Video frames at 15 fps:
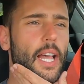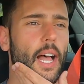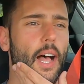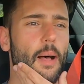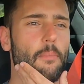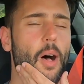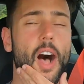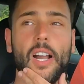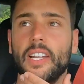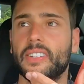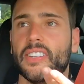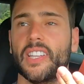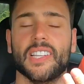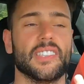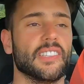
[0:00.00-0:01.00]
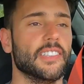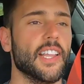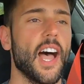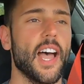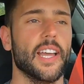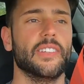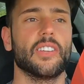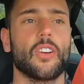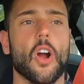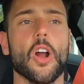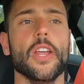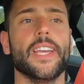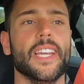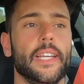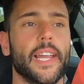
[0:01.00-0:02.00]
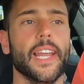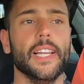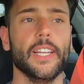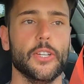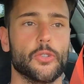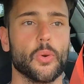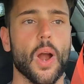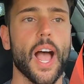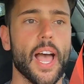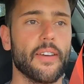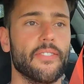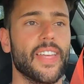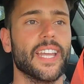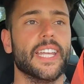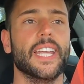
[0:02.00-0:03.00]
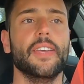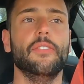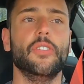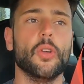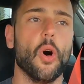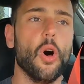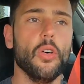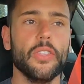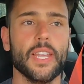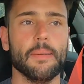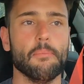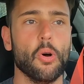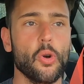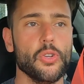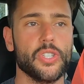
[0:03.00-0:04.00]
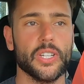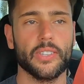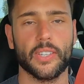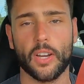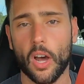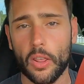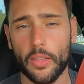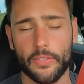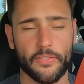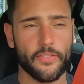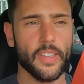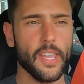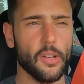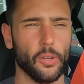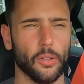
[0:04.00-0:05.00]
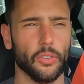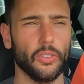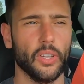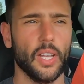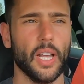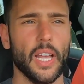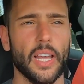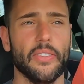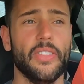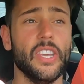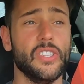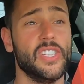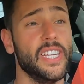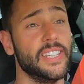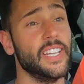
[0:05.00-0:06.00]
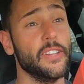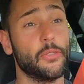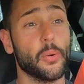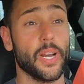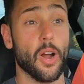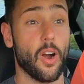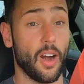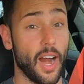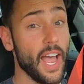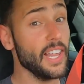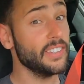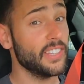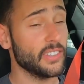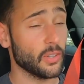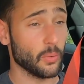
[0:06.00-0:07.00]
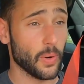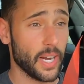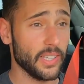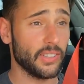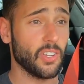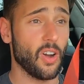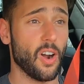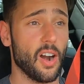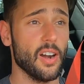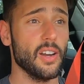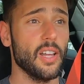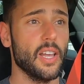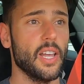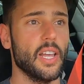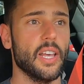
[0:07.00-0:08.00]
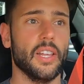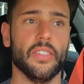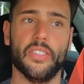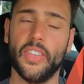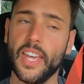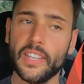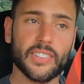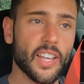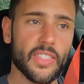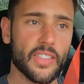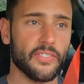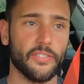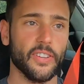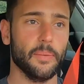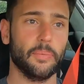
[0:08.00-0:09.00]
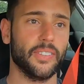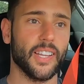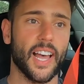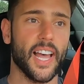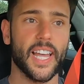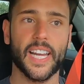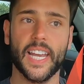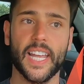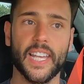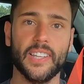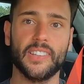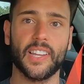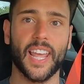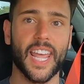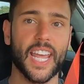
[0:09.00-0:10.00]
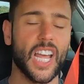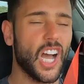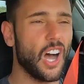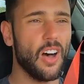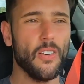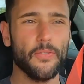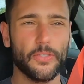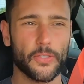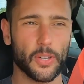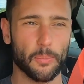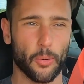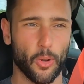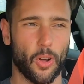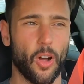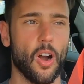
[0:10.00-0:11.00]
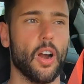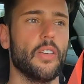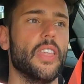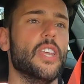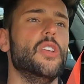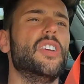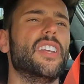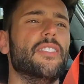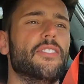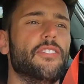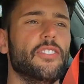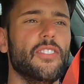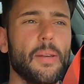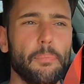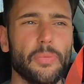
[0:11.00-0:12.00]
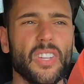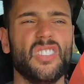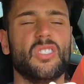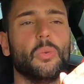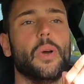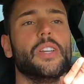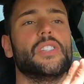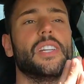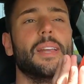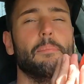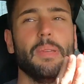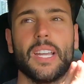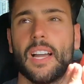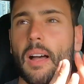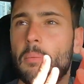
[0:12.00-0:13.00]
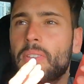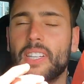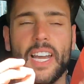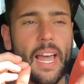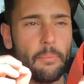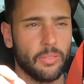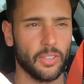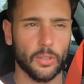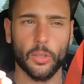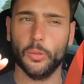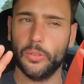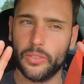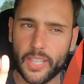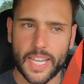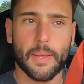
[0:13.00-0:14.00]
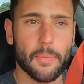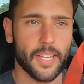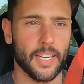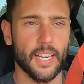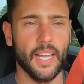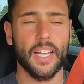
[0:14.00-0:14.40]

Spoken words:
Honestly, it's not. It's a car you can daily drive that gives you all the emotions and all the feels. The GT3 RS is a race car. This, on the flip side, is a comfortable car that you can flip the switch and it becomes an absolute demon.